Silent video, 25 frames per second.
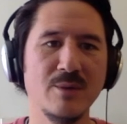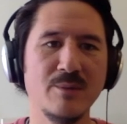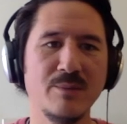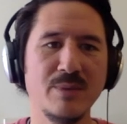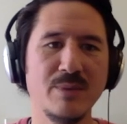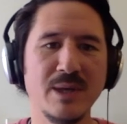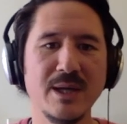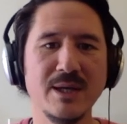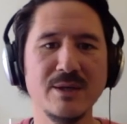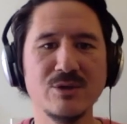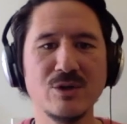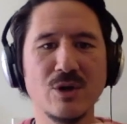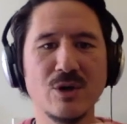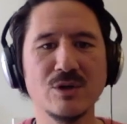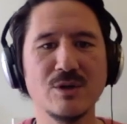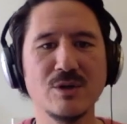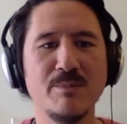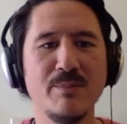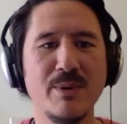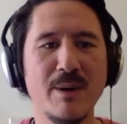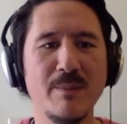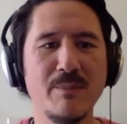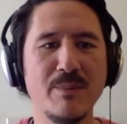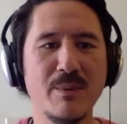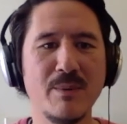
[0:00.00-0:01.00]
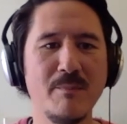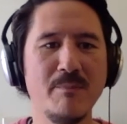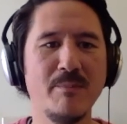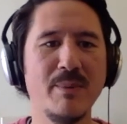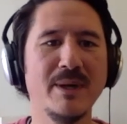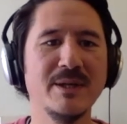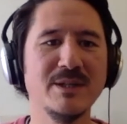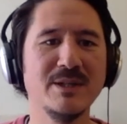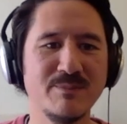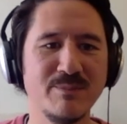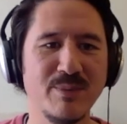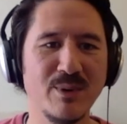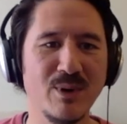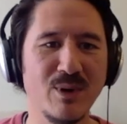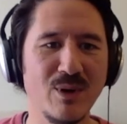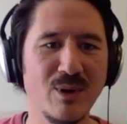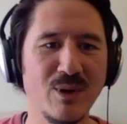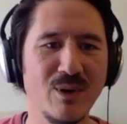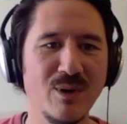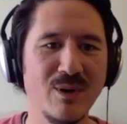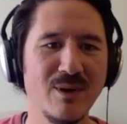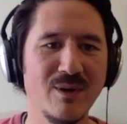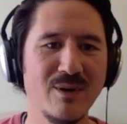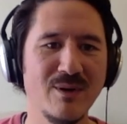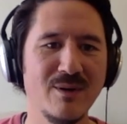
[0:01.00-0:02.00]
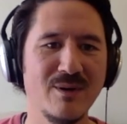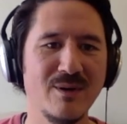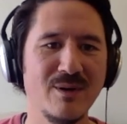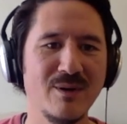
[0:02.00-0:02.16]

playing Doctor Pepper and baseball